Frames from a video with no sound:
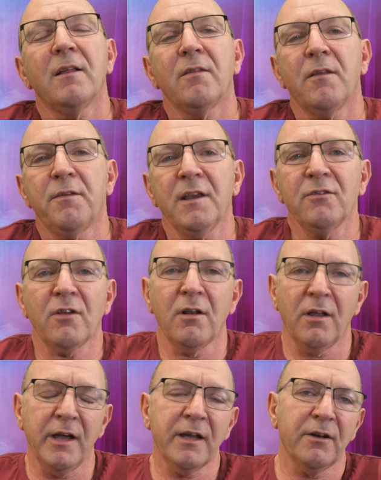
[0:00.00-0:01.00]
The things I
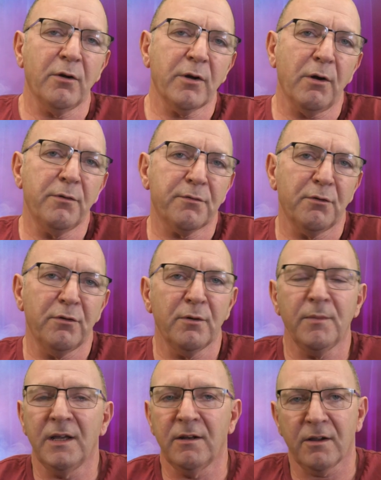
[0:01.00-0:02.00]
like, and I'll go through
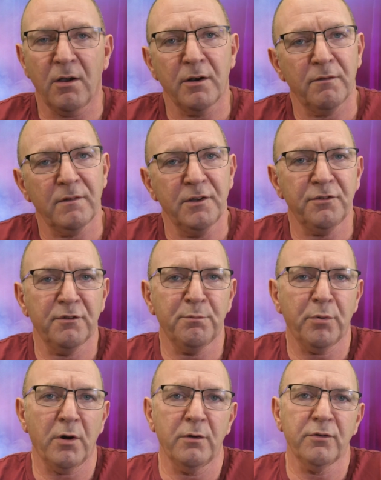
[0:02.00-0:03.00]
them in a kind of list of
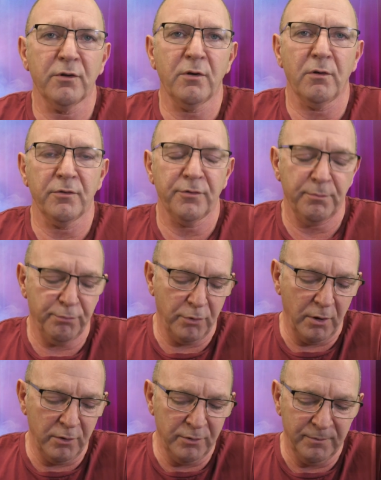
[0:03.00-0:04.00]
pros and cons.
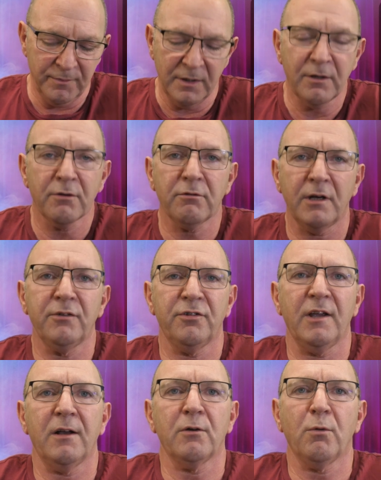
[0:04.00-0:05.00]
Pro, great
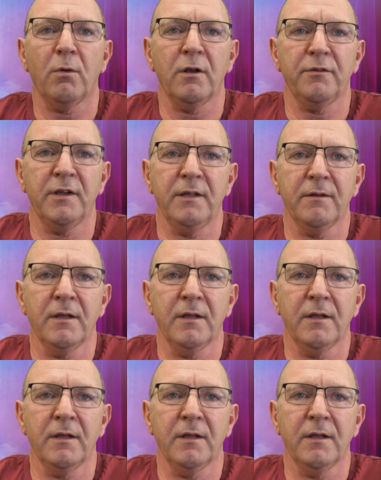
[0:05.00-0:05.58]
sound quality.